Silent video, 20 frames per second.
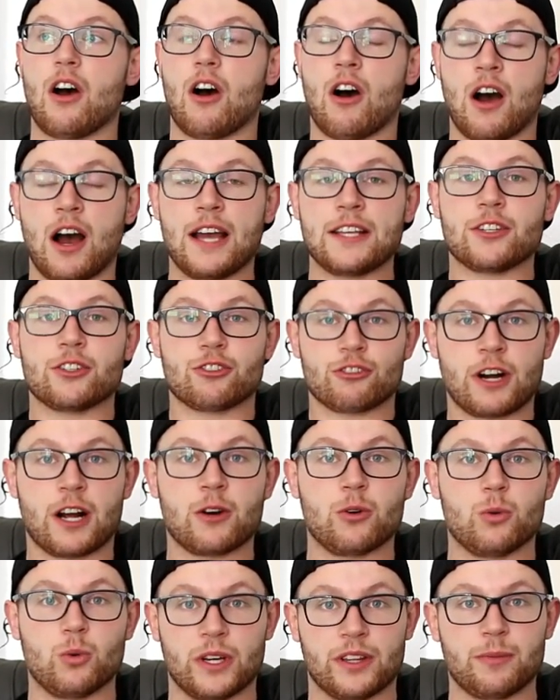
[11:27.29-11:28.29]
I
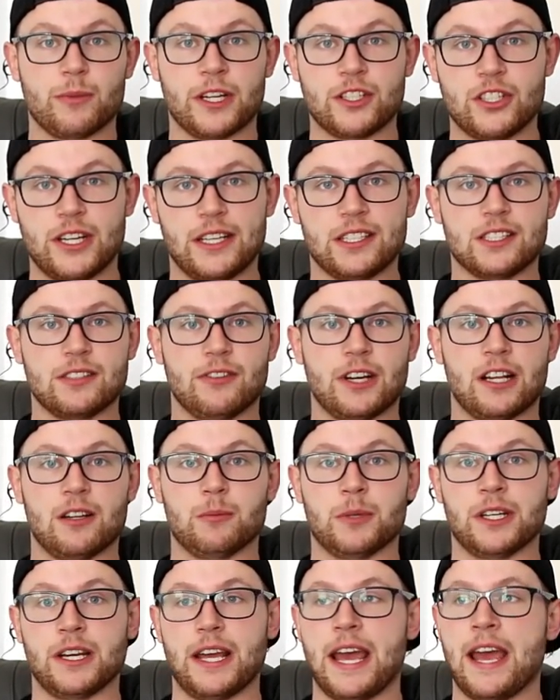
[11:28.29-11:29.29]
struggle with my chest
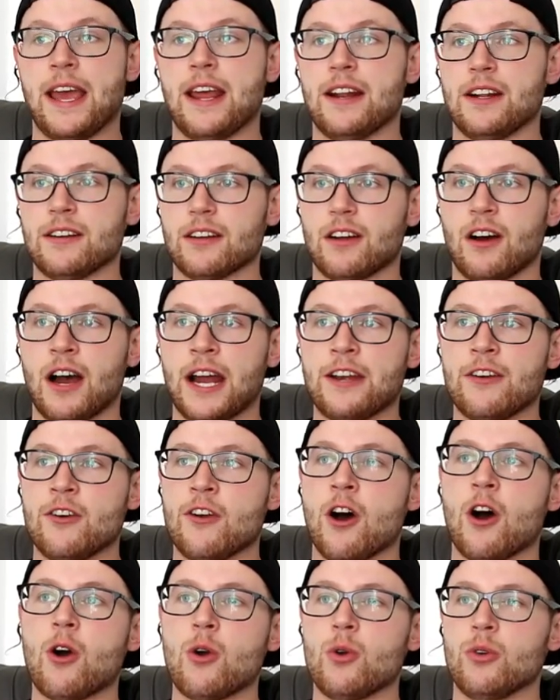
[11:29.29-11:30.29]
development, and I
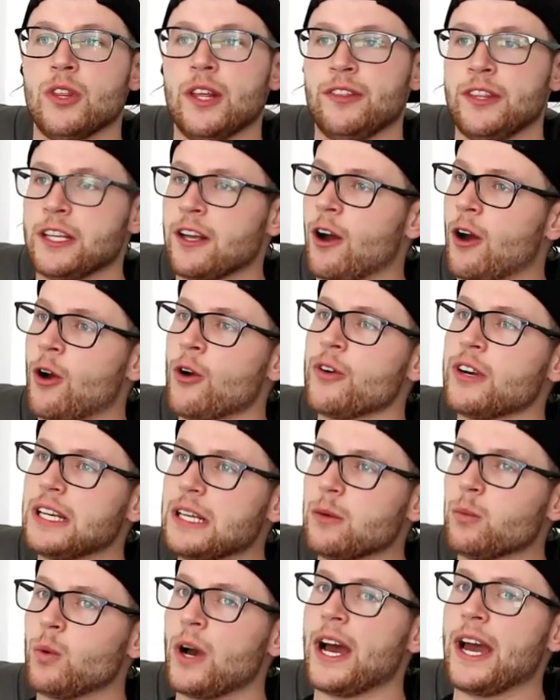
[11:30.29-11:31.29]
know that the
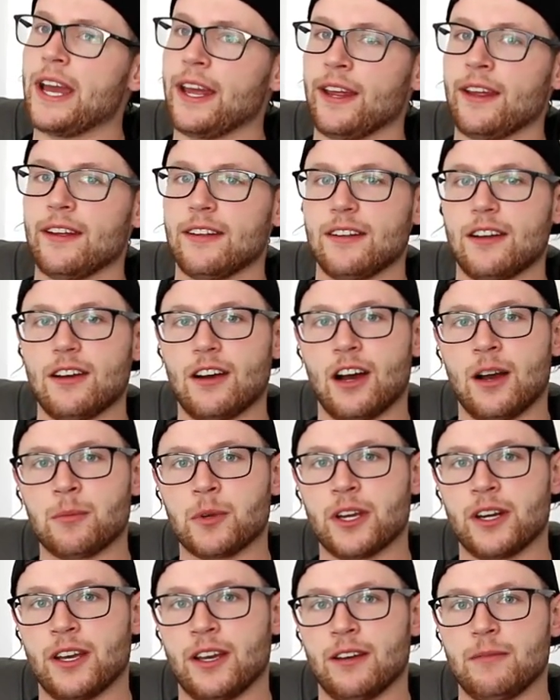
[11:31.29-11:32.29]
only way I'm
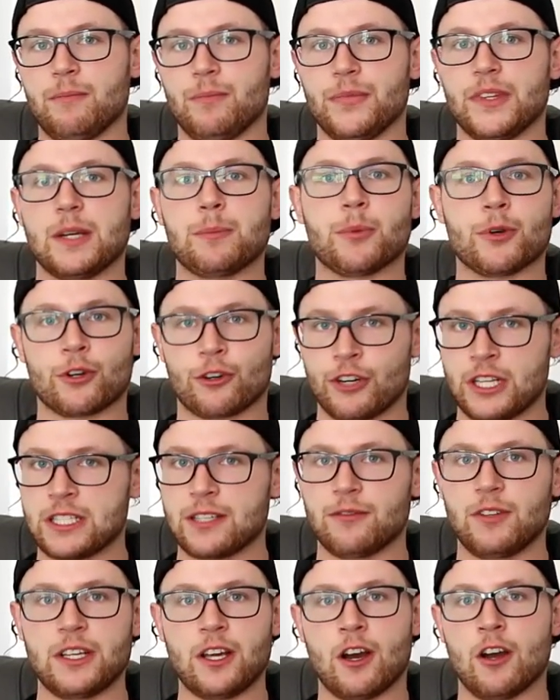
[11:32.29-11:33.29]
going to
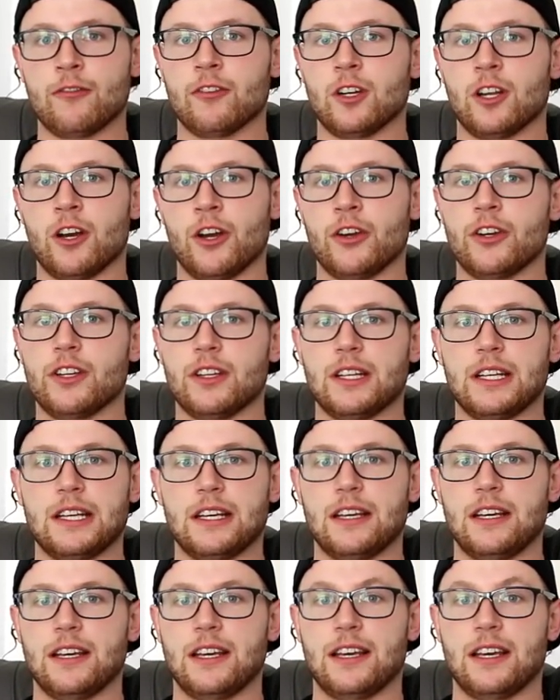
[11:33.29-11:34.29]
progressively overload
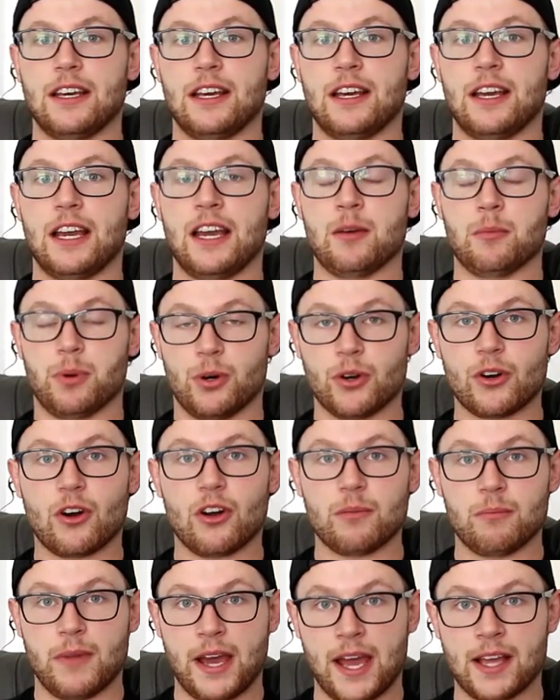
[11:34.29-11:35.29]
and put
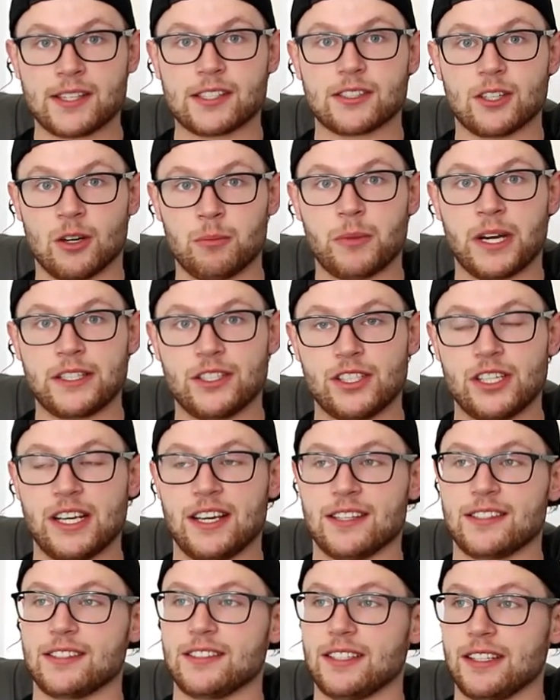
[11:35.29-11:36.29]
on mass on my
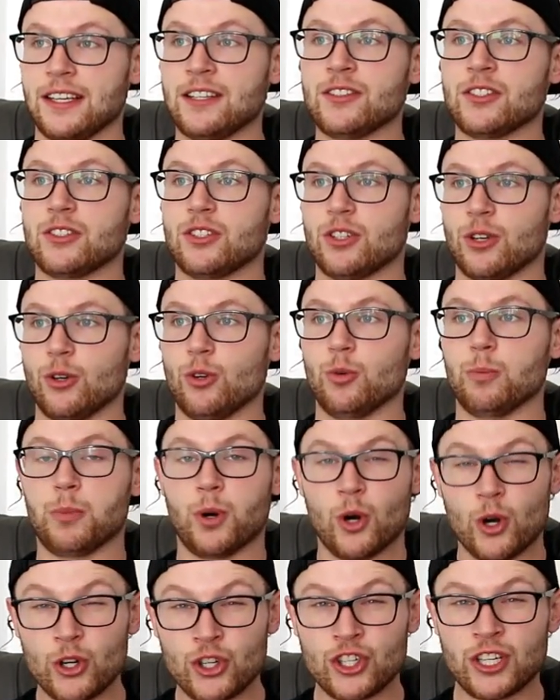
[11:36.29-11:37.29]
chest is to
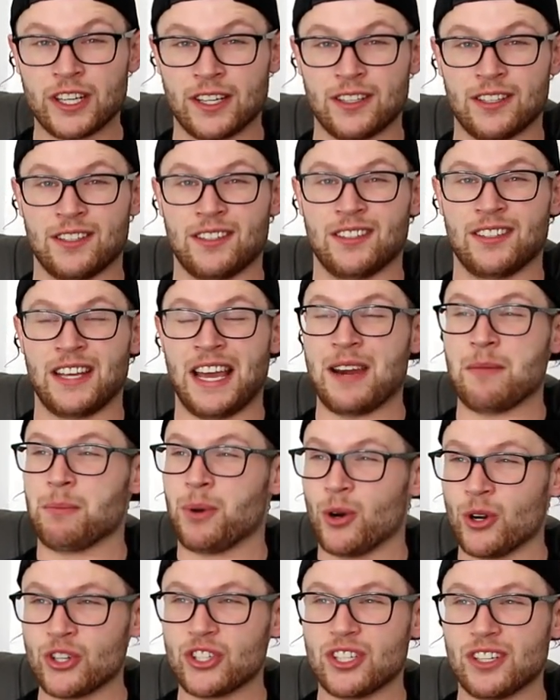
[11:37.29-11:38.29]
push it, and
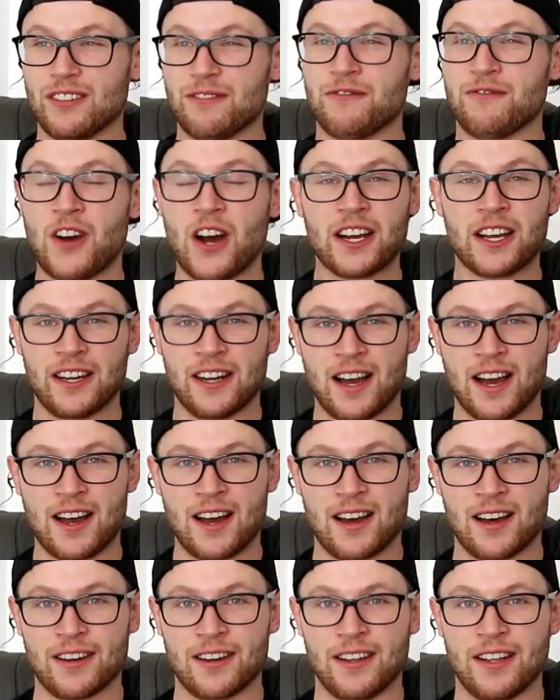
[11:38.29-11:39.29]
push it fucking
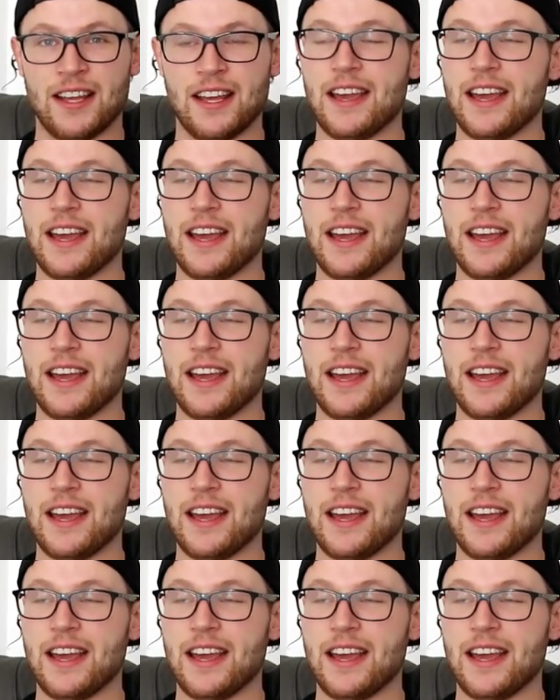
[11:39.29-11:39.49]
hard.